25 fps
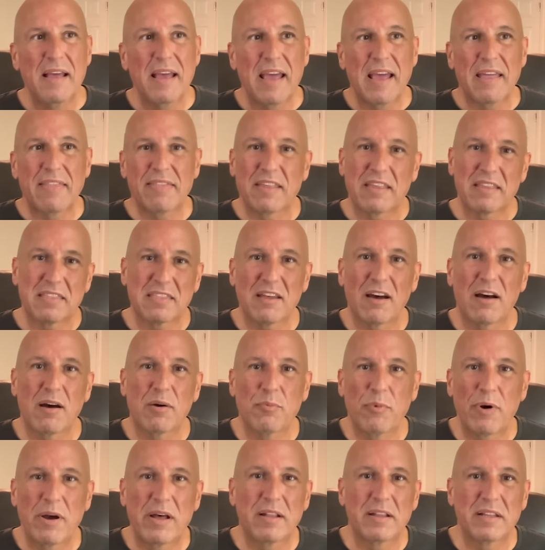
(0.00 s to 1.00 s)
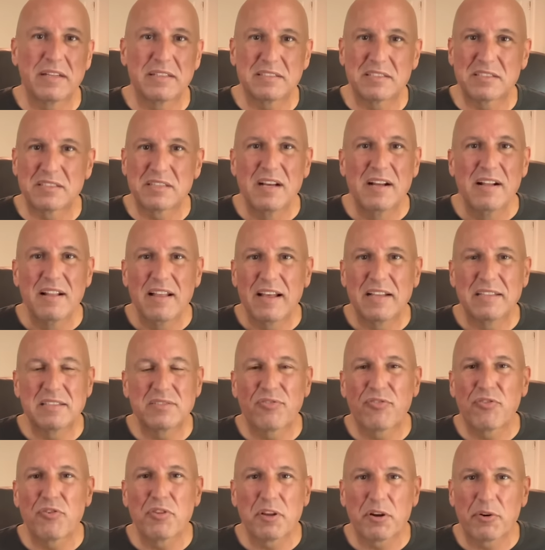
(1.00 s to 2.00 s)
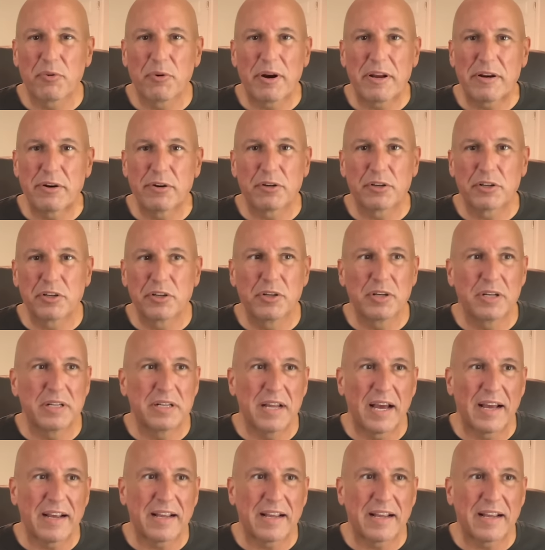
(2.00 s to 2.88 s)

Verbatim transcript: and they thought, well, it's it's for the greater good.